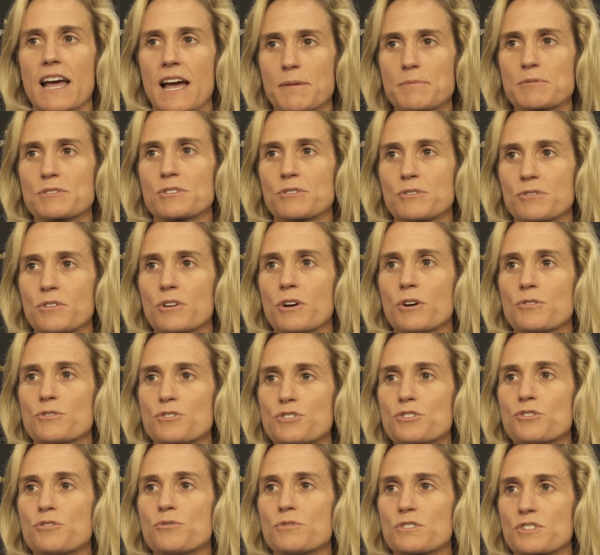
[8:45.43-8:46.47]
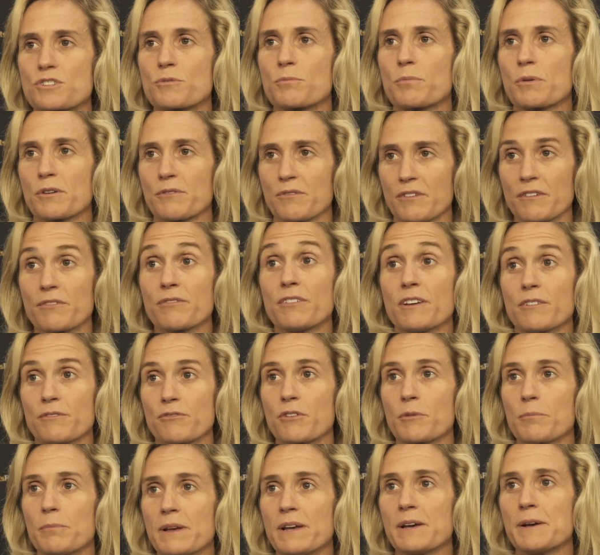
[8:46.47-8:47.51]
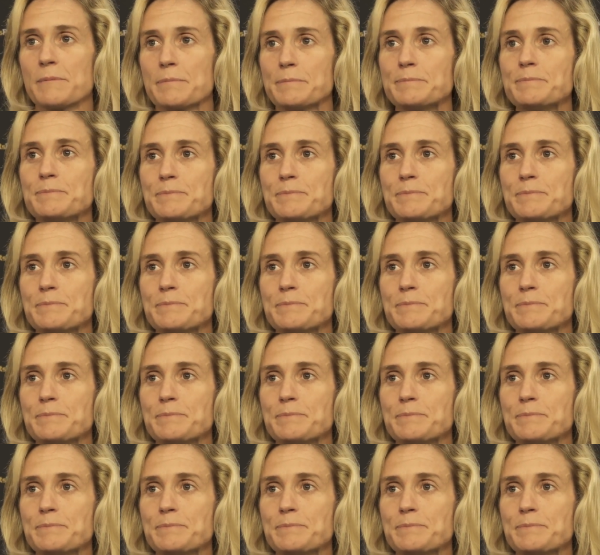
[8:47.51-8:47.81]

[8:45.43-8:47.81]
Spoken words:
absolute coach who was the perfect fit for Pitt.